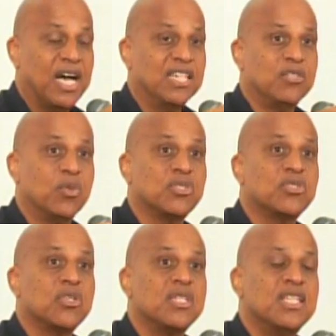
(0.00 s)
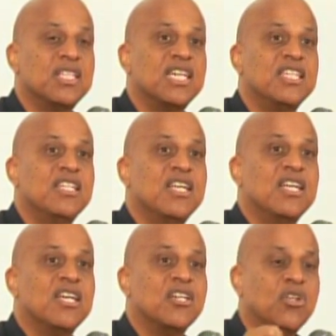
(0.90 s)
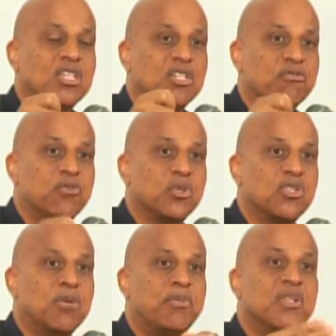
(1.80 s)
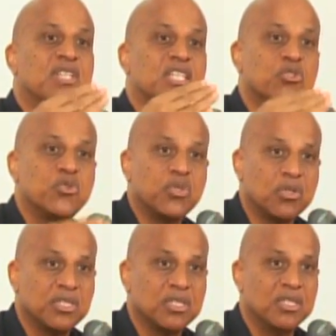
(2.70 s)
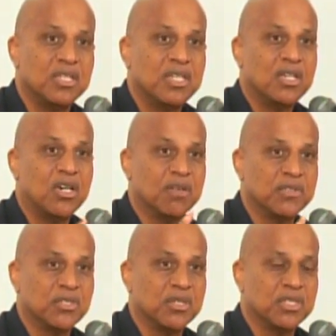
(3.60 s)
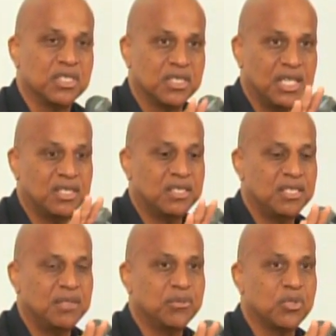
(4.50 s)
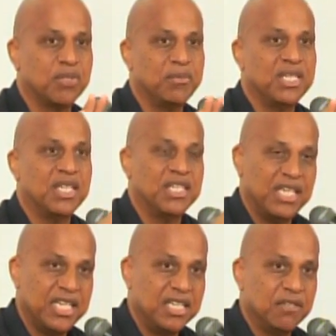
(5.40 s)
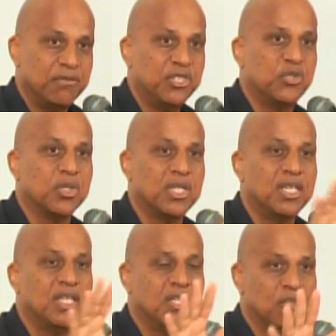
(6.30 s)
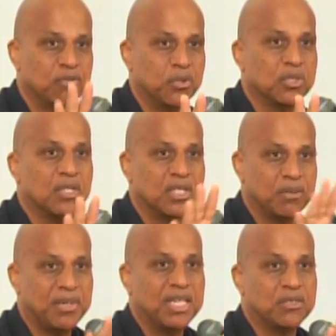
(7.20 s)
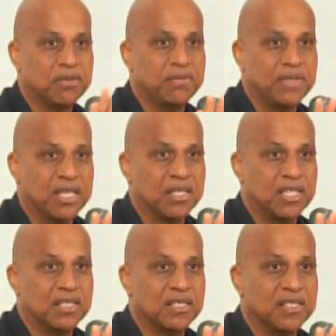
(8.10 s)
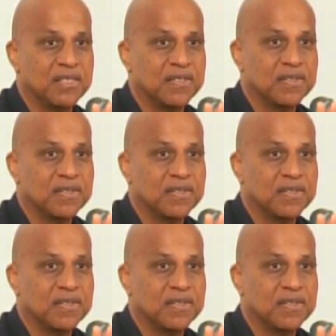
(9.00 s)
and was certainly then not a vote upon the instruction of the churches. That seems to have been an individual vote on the part of Father Leslie.